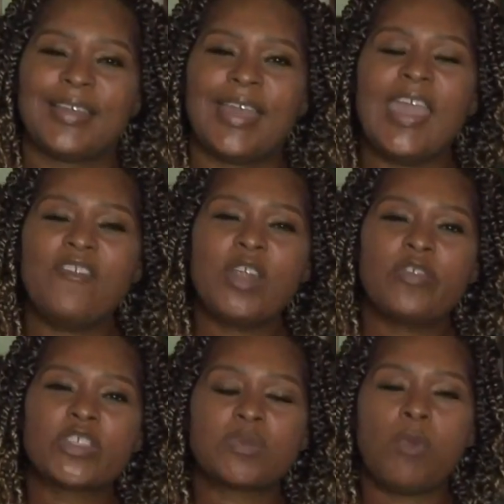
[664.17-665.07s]
Even if
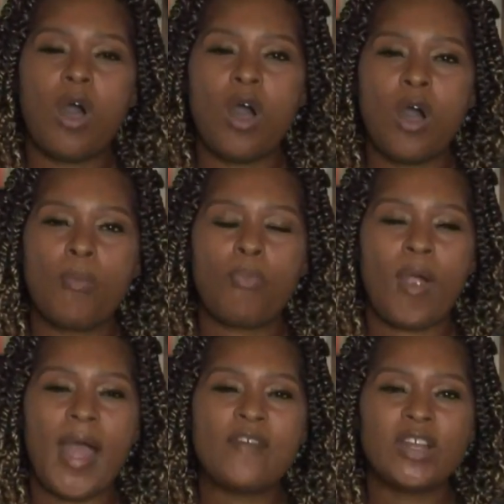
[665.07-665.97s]
small,
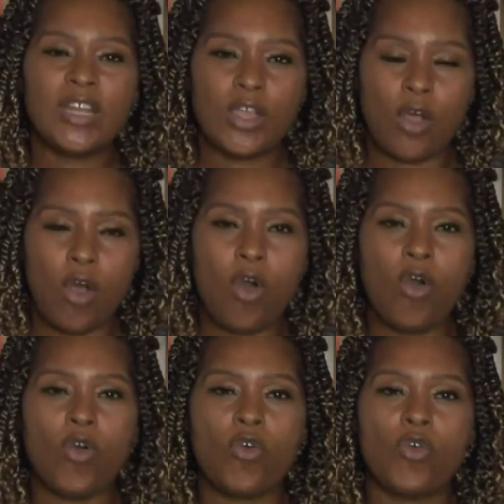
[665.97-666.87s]
privately
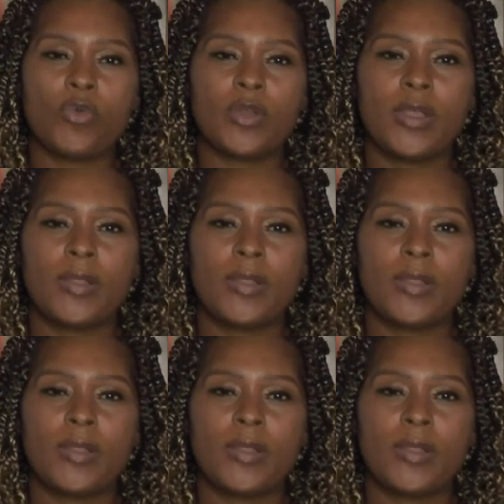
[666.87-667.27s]
owned